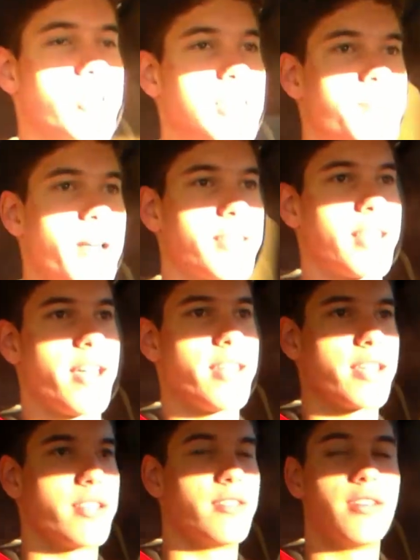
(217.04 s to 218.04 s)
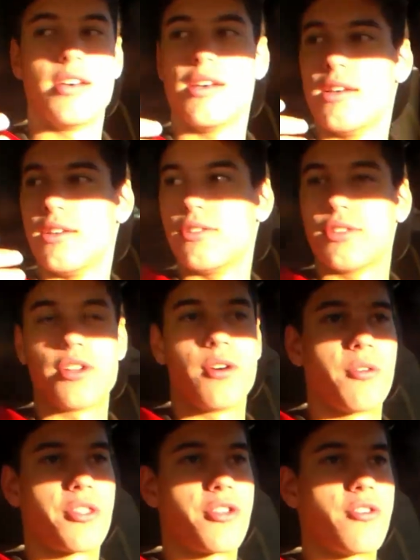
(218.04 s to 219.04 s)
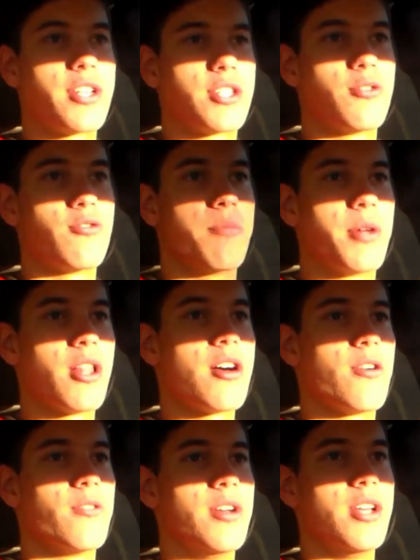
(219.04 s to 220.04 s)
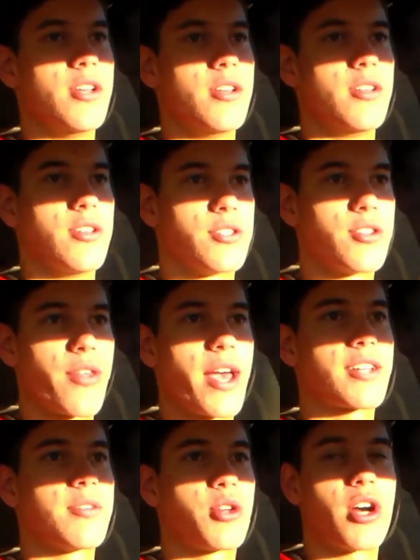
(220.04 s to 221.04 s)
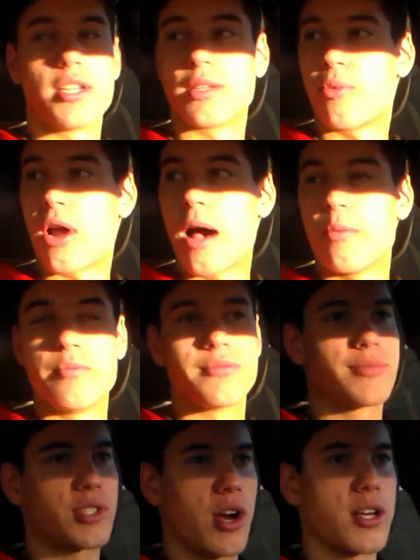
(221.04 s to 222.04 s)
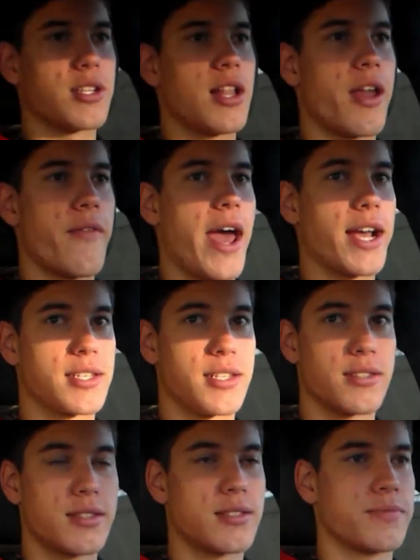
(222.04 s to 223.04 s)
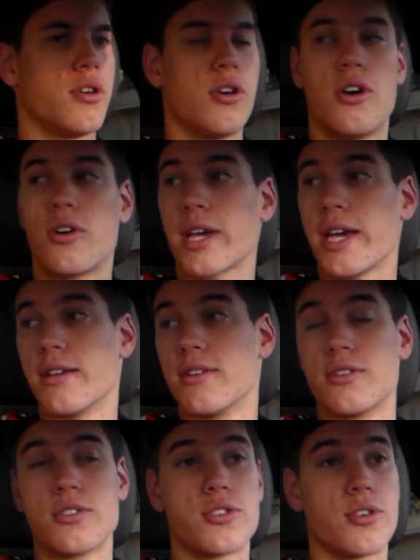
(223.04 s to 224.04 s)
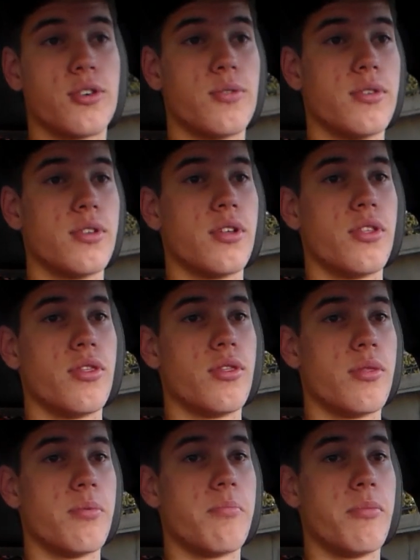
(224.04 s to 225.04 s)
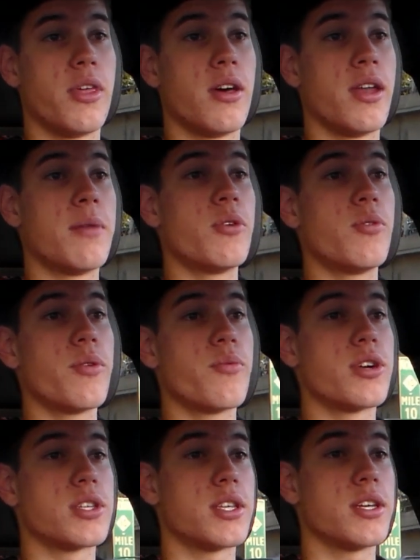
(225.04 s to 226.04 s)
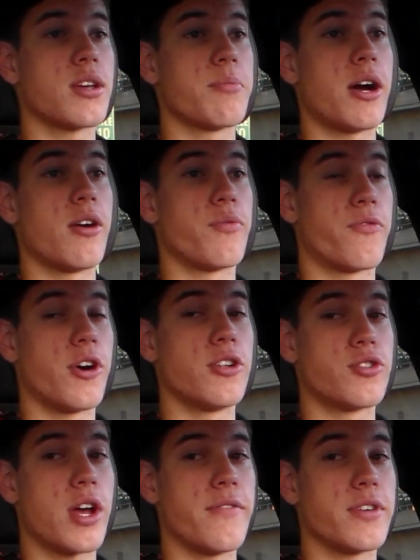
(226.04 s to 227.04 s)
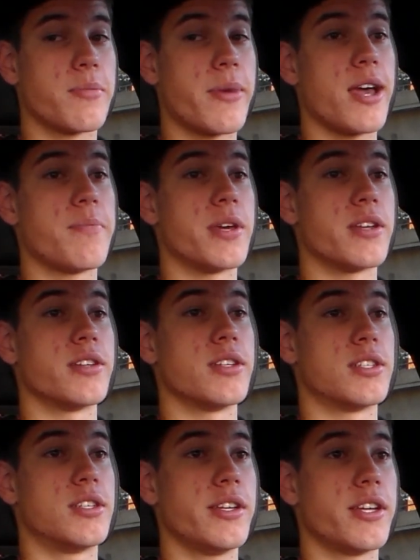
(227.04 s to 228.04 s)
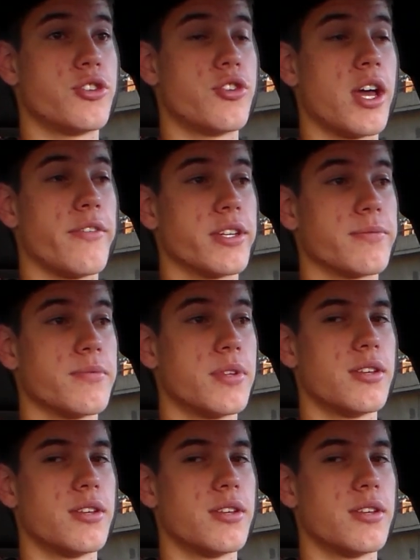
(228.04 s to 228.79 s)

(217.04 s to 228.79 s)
You'd expect that in, you know, 32 or below. So that could cause a problem, cause a lot of accidents. Okay, so the number 1 worst thing about fall driving, in my opinion, is teenage driving.